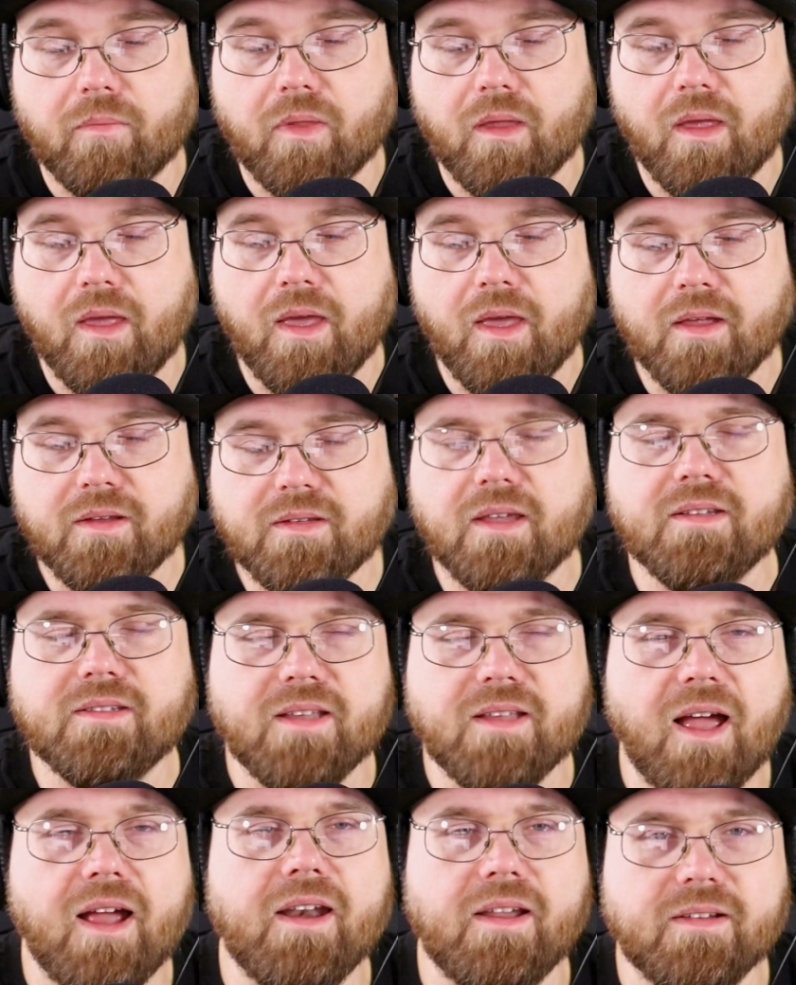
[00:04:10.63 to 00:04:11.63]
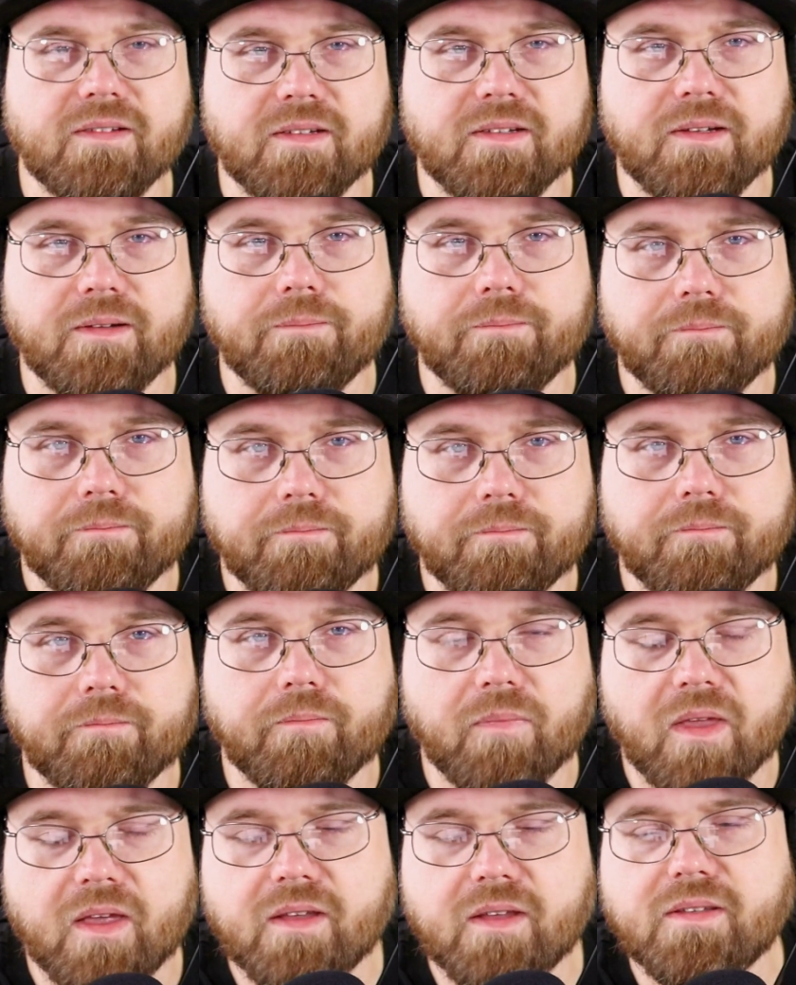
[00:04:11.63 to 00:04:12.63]
It's it's not easy.
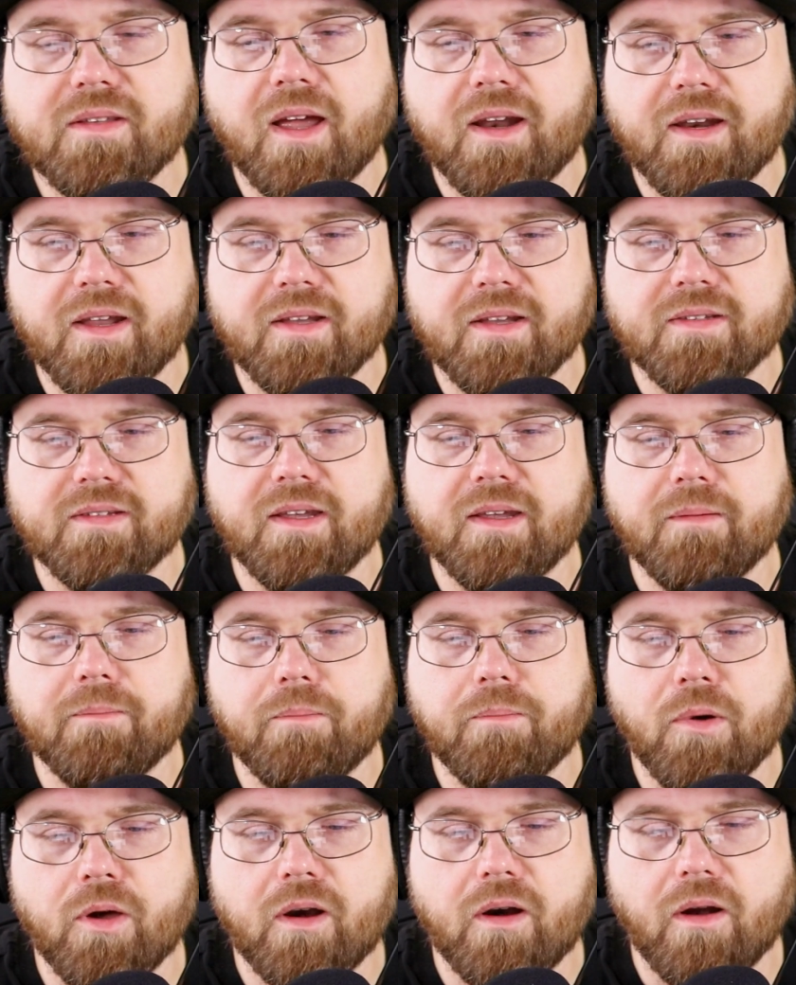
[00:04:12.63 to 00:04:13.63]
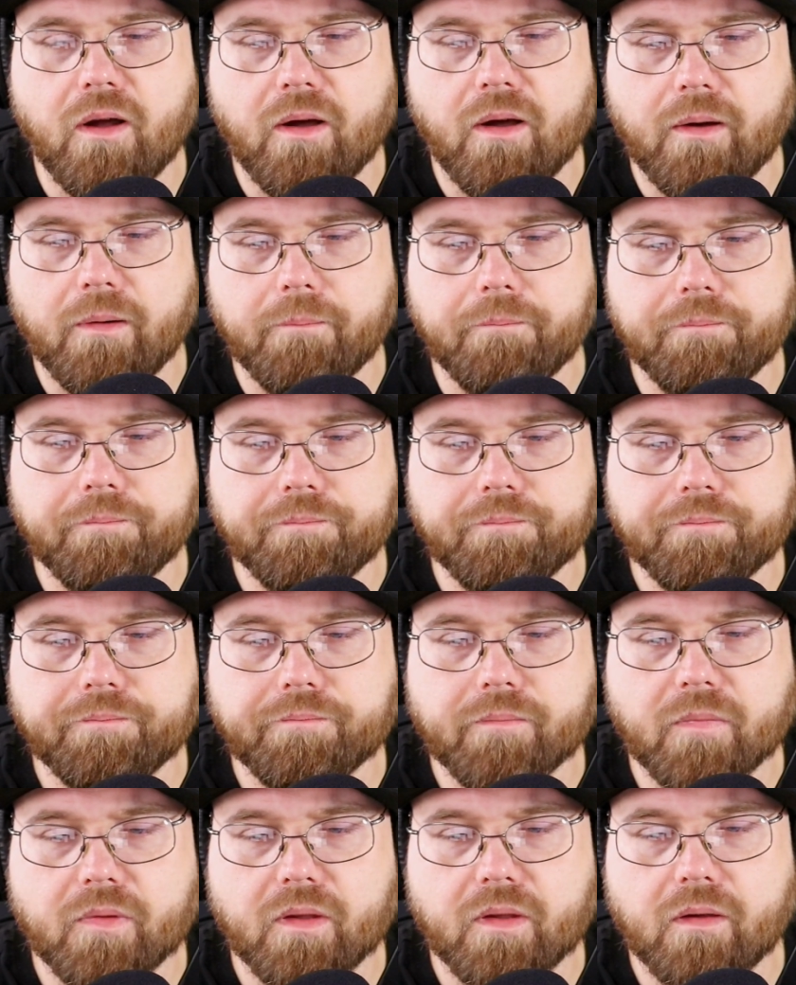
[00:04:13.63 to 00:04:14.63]
It's not easy, but um,
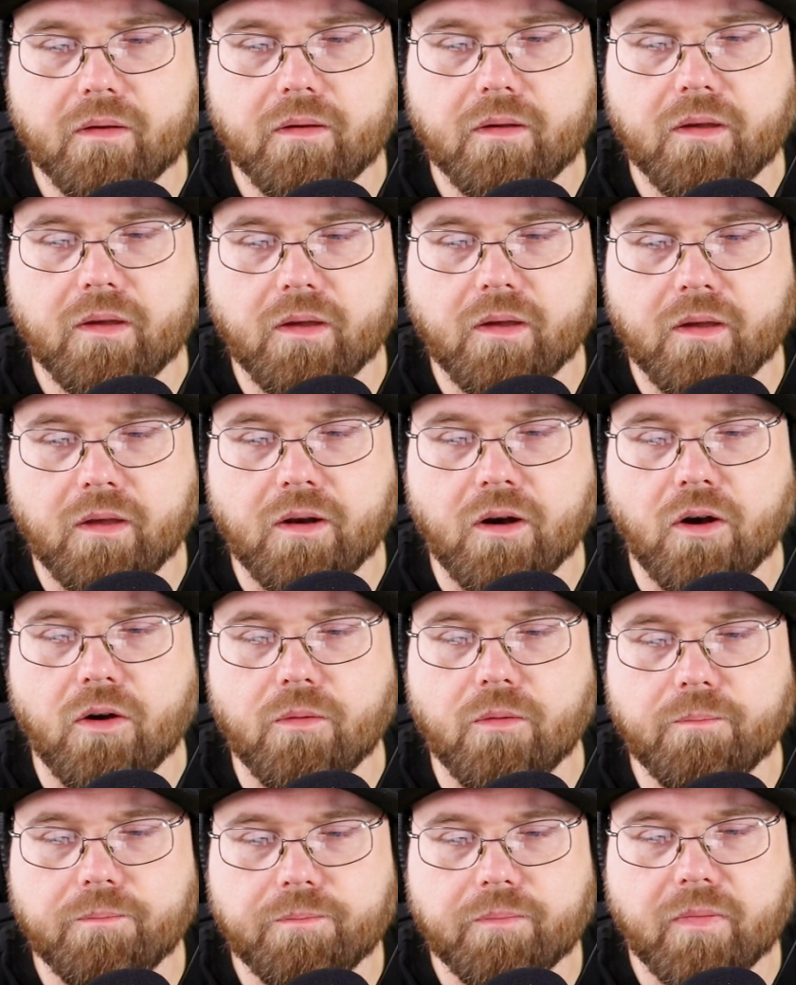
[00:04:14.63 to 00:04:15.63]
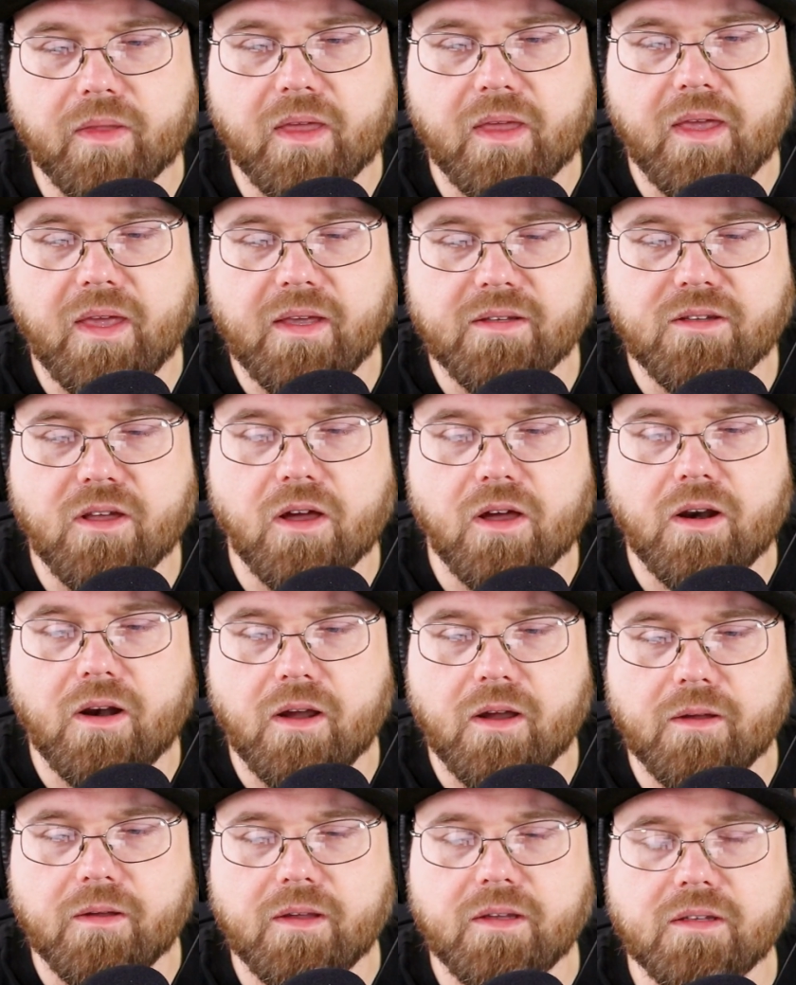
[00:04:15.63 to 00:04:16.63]
you know he's
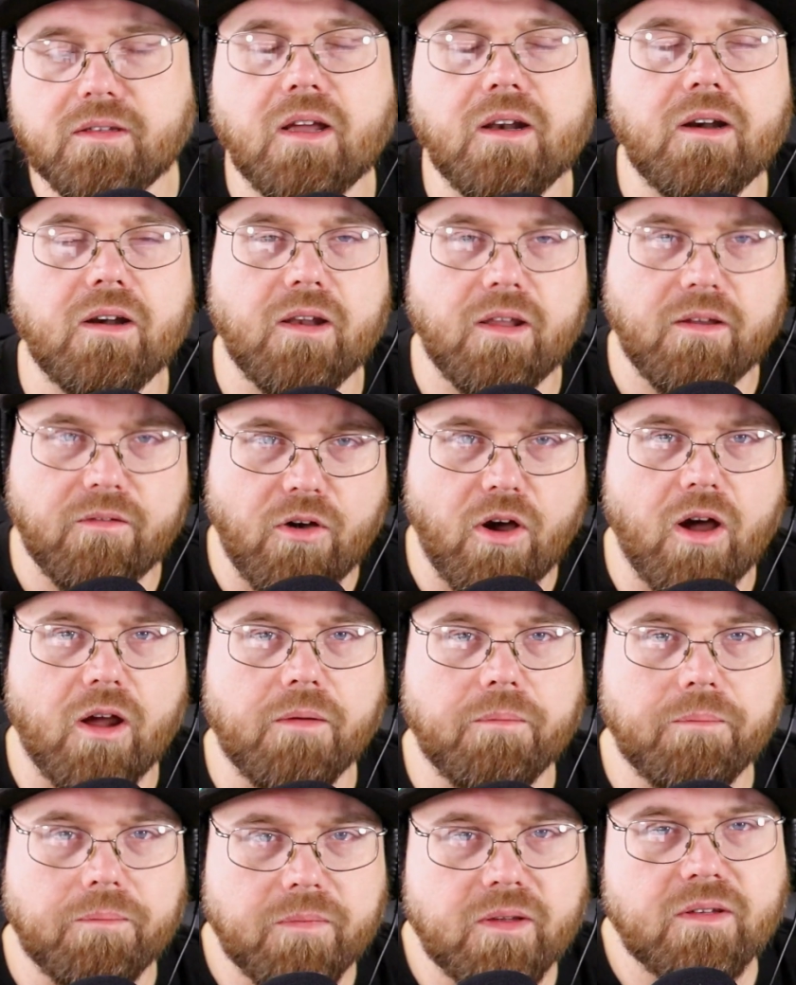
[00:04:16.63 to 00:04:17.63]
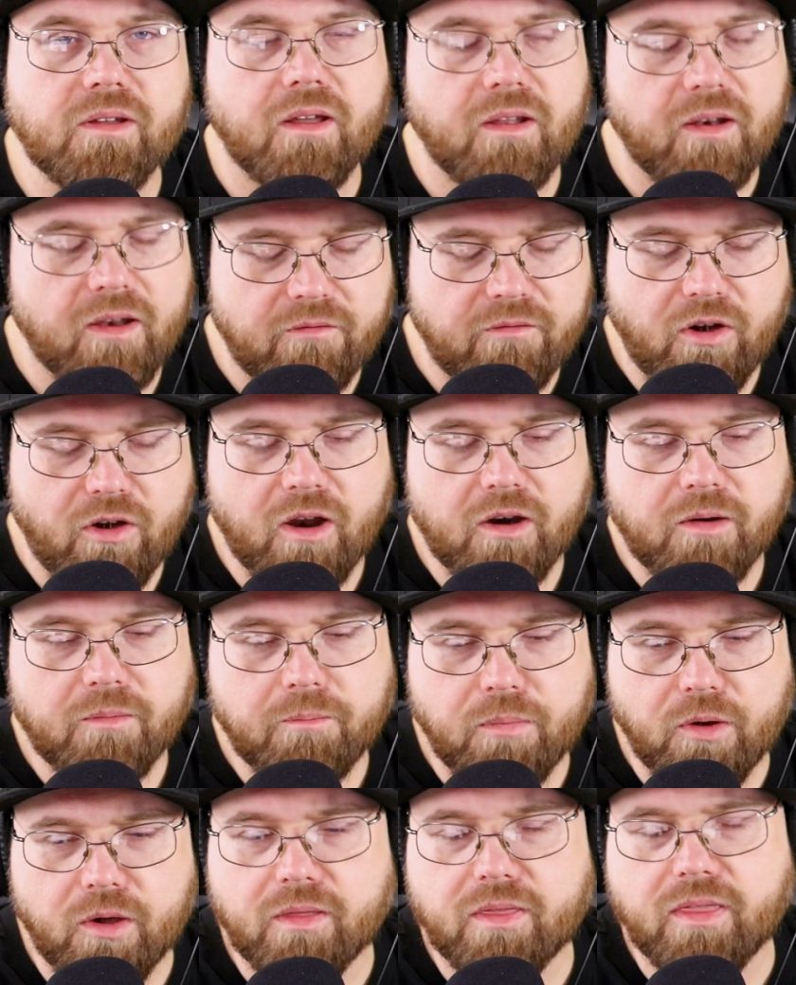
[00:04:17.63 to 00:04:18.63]
gonna he's gonna live on. He's gonna live on.
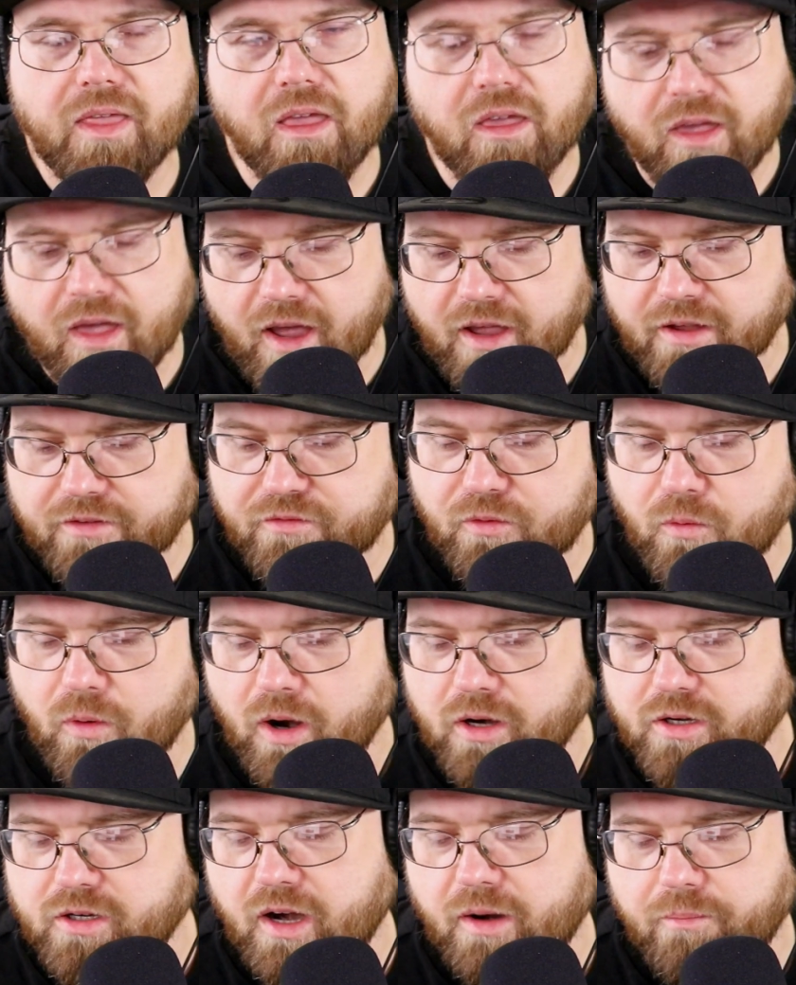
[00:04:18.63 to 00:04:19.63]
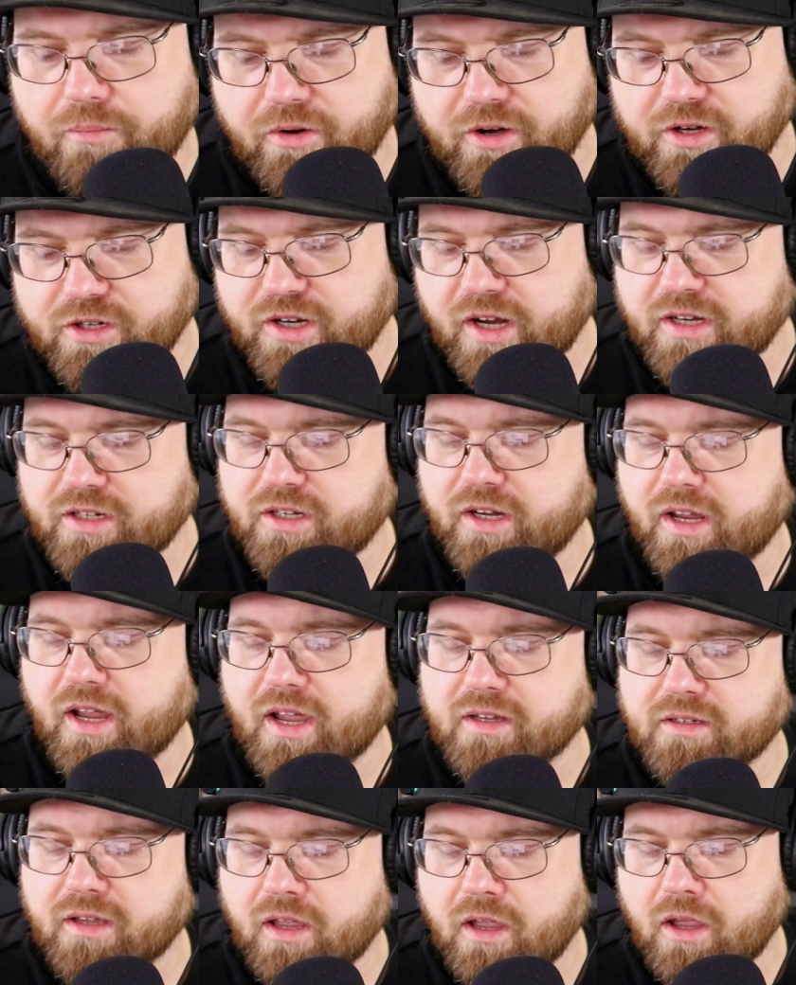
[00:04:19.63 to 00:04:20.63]
But thank you guys for watching. I appreciate you
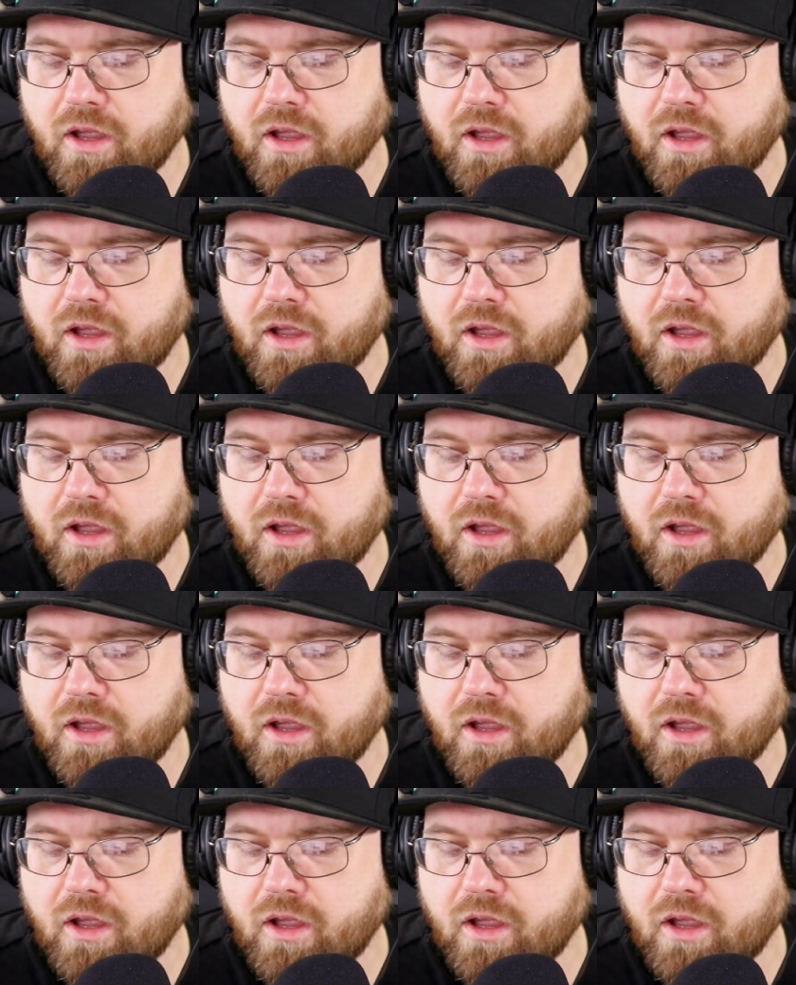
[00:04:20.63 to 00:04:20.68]
guys.